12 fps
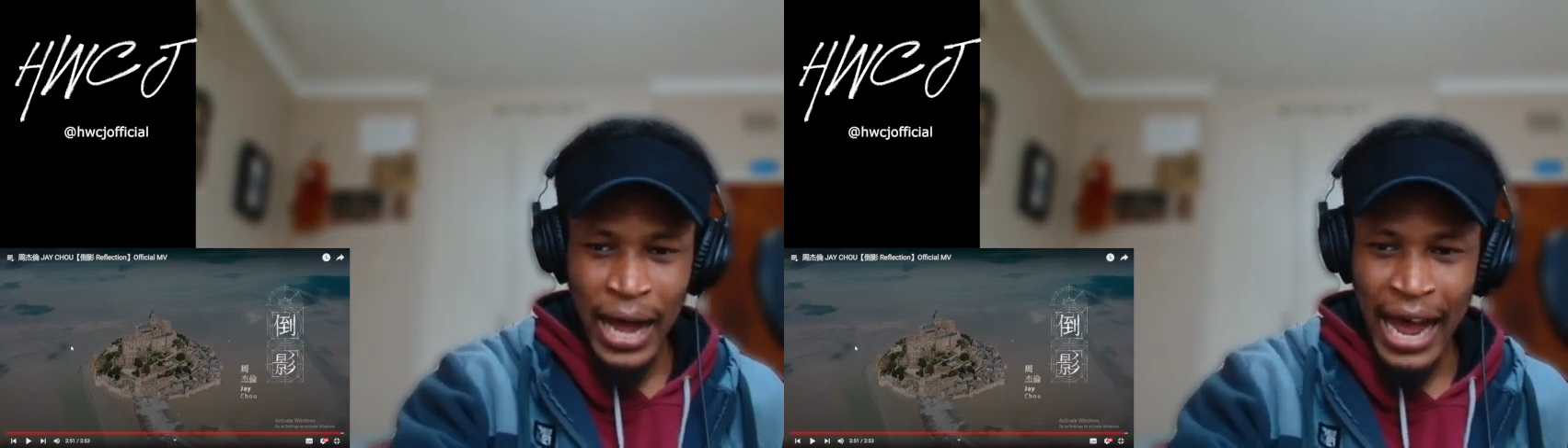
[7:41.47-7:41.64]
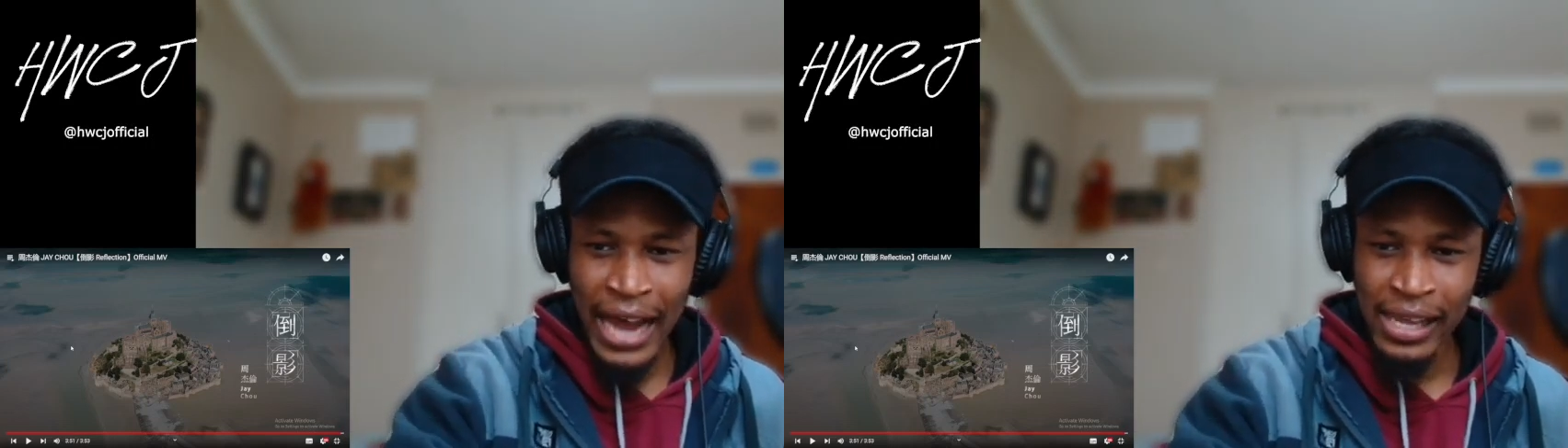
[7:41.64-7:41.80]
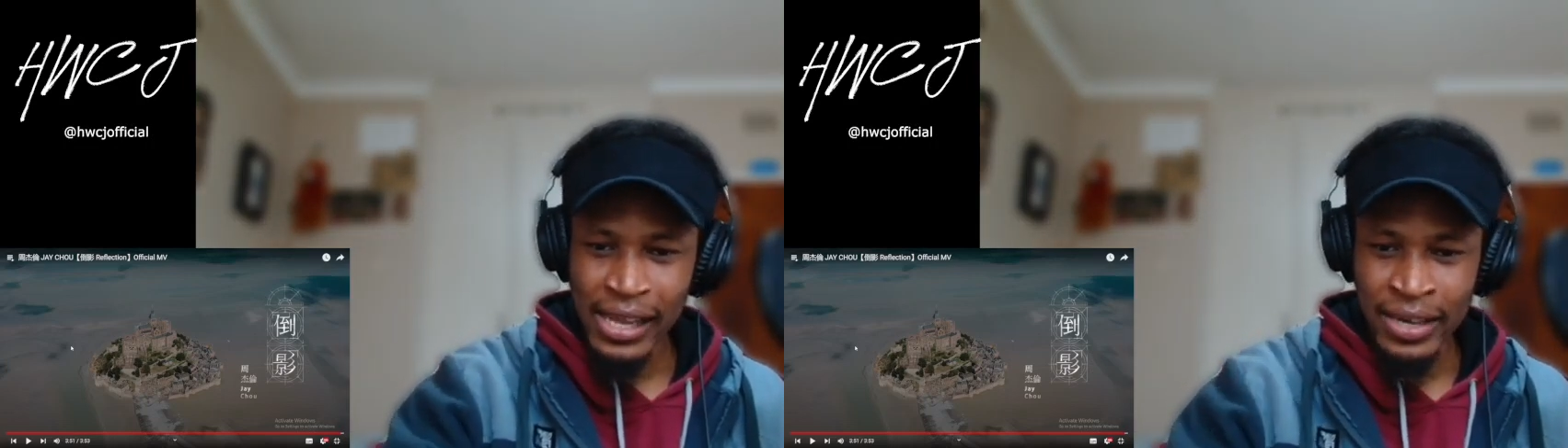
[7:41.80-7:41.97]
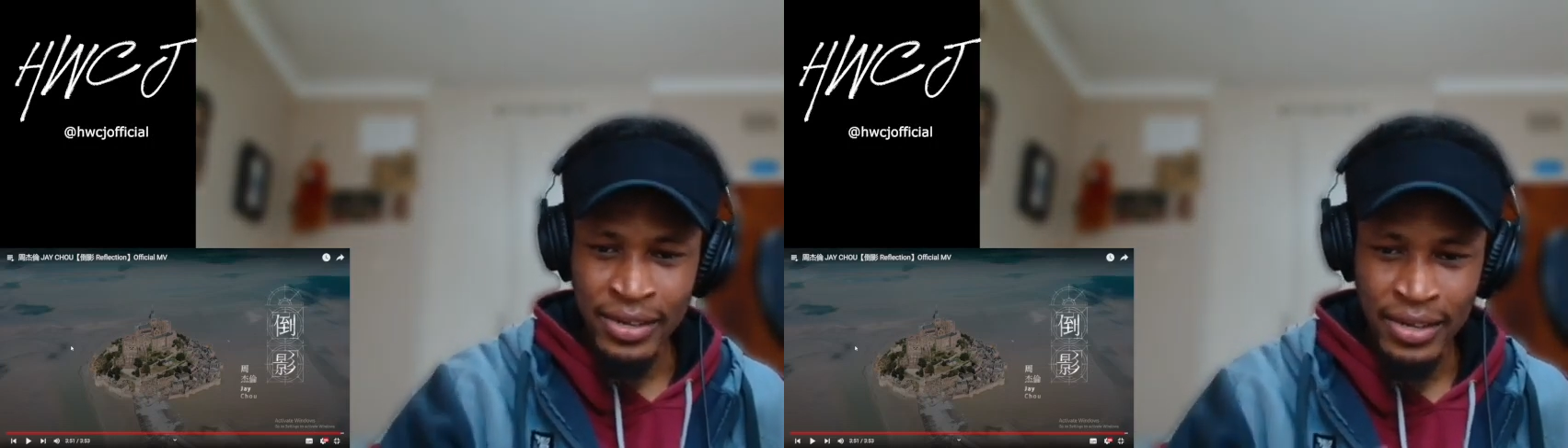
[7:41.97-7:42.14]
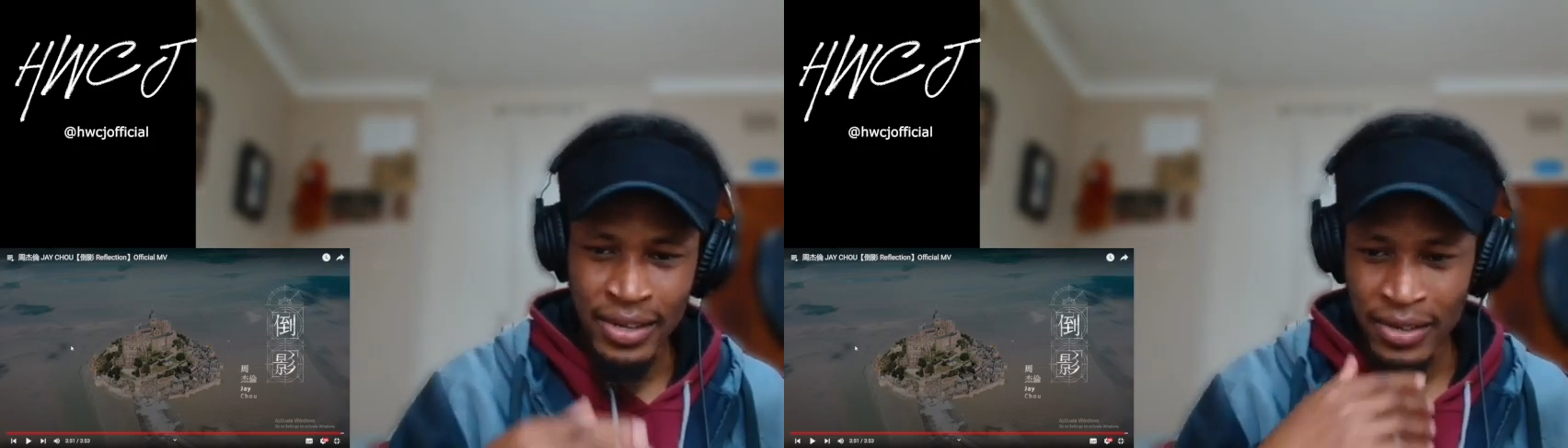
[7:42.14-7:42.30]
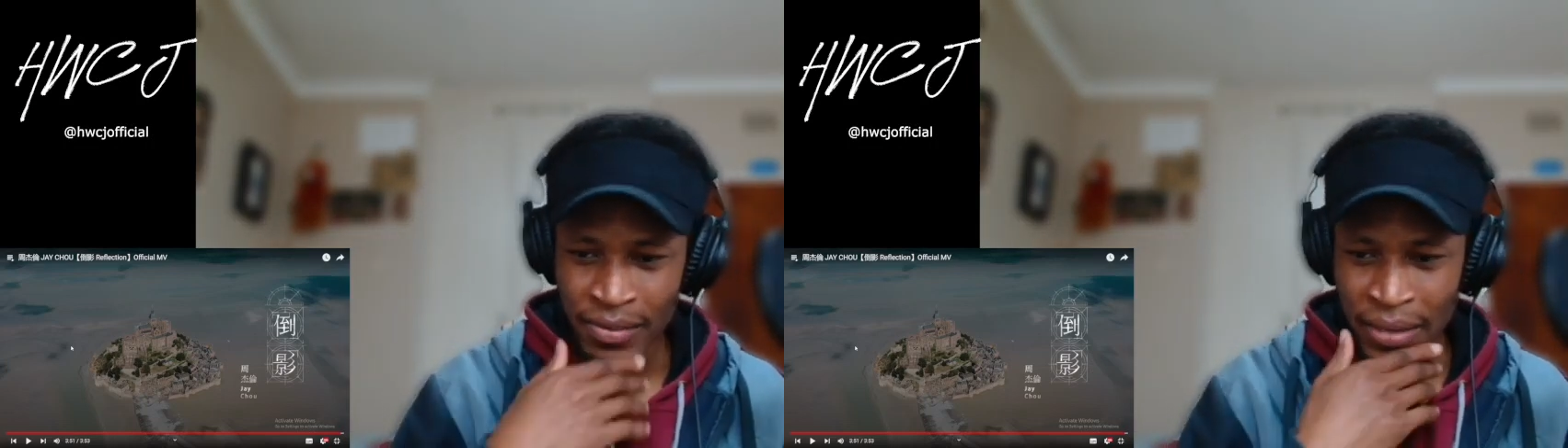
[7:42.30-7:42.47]
island
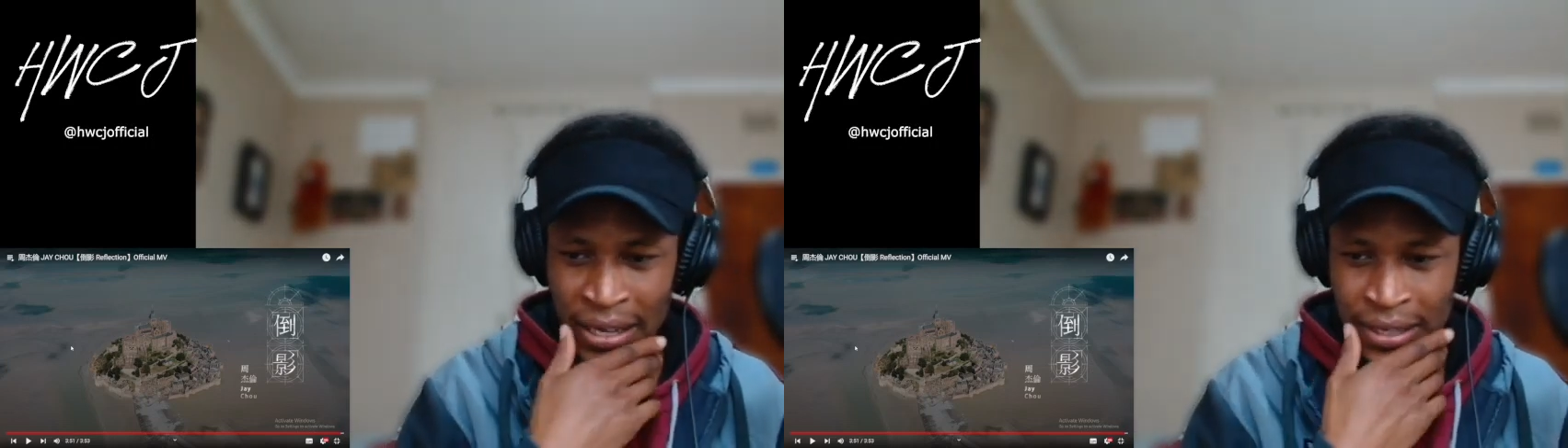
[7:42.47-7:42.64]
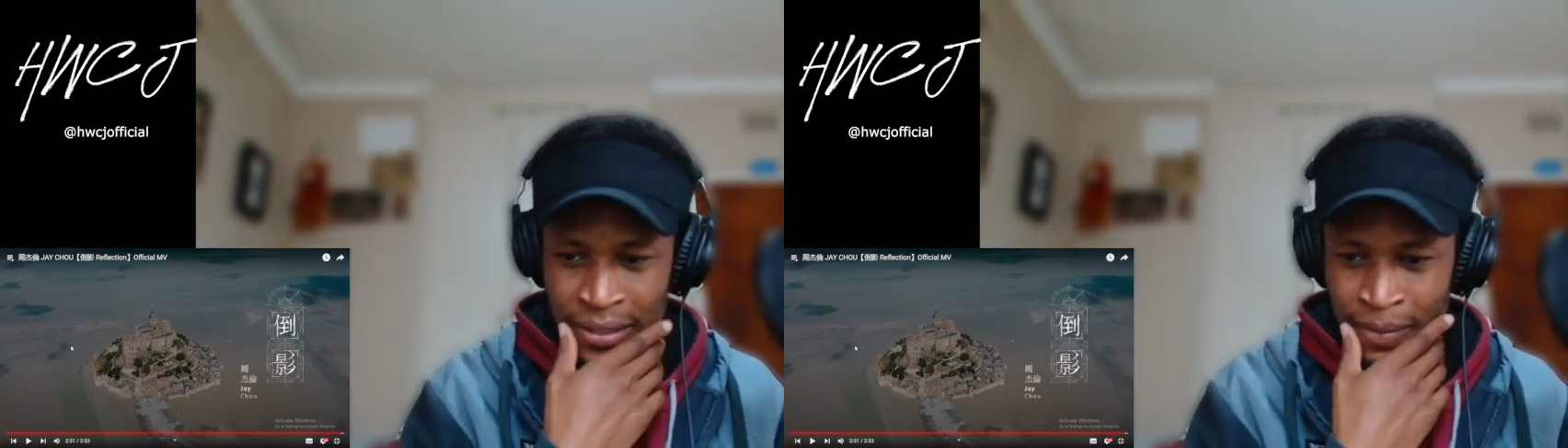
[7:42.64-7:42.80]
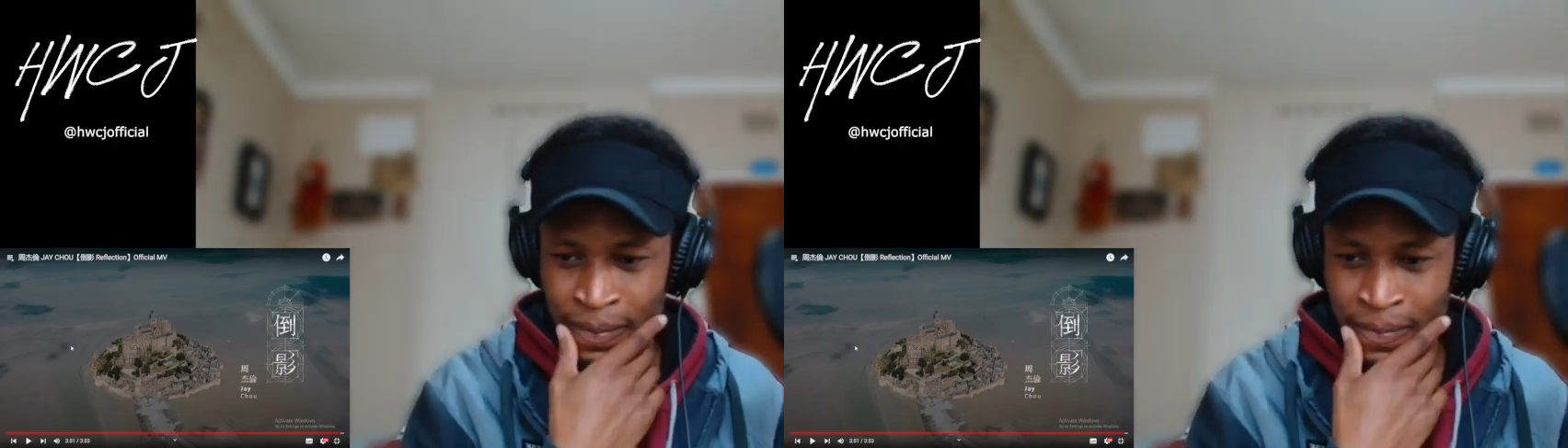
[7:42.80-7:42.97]
here, man.